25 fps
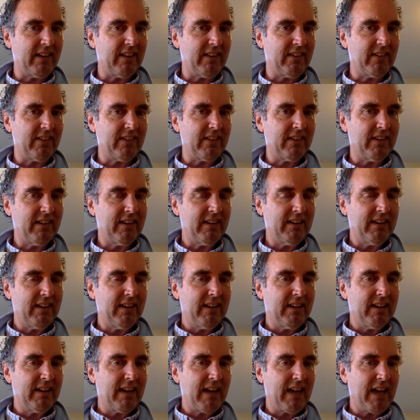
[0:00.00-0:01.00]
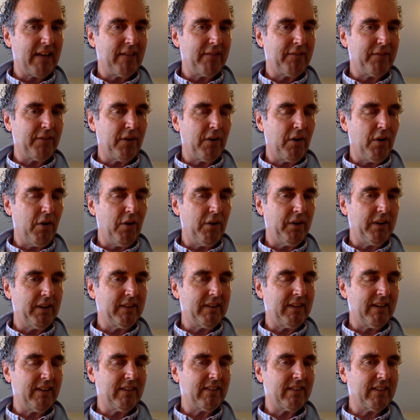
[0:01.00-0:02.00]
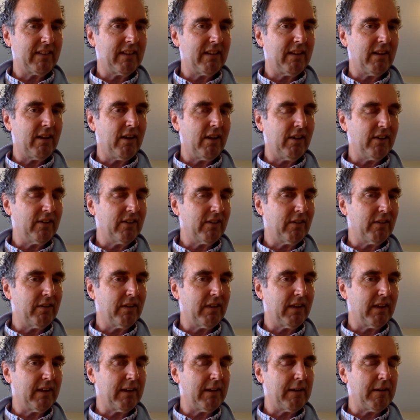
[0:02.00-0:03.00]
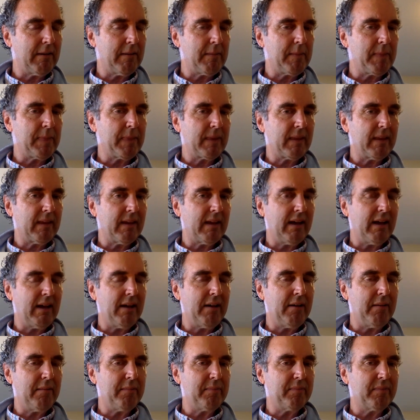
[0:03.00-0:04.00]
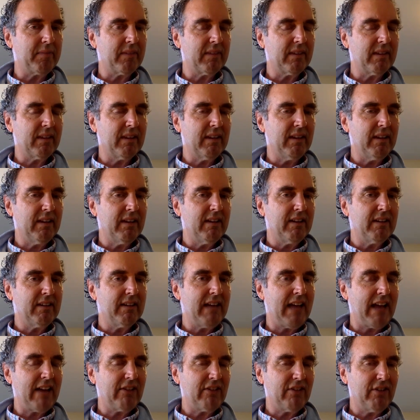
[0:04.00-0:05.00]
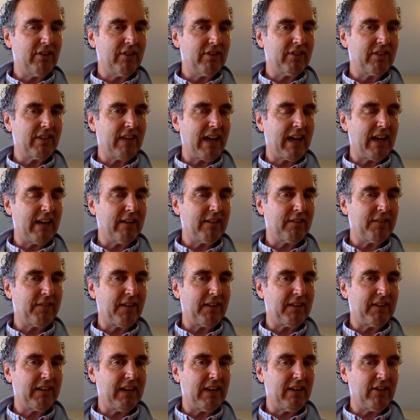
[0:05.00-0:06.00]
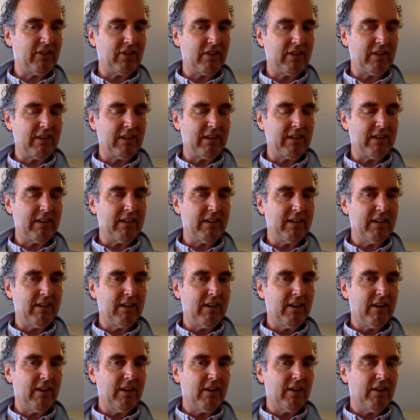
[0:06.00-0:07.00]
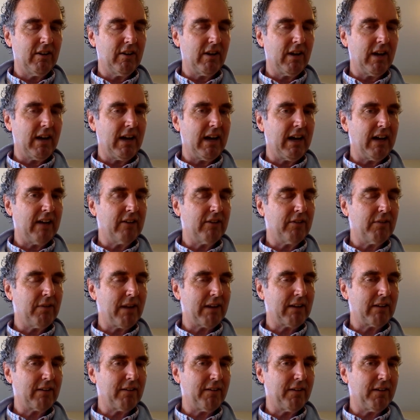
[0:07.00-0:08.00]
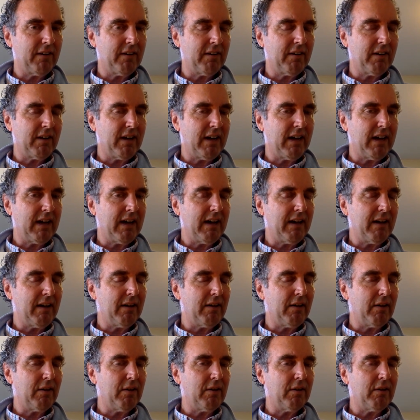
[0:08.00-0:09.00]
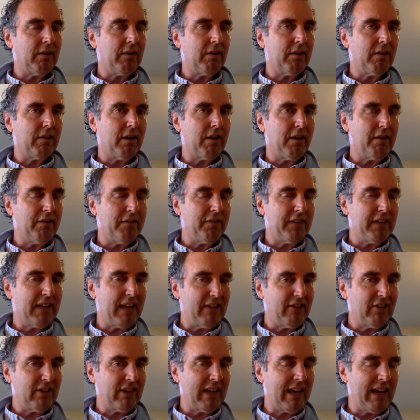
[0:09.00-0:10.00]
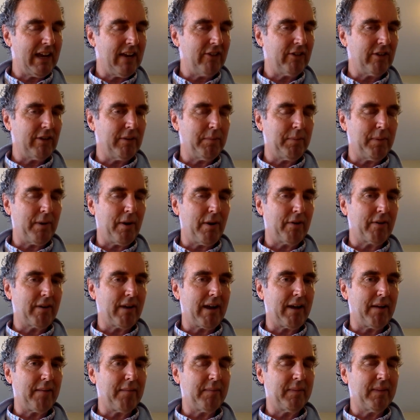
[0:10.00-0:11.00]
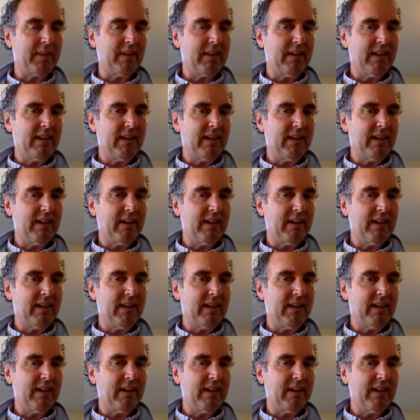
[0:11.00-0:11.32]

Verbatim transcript: this and for holding this. Also, the um, National Science Foundation uh, director uh, of an education program,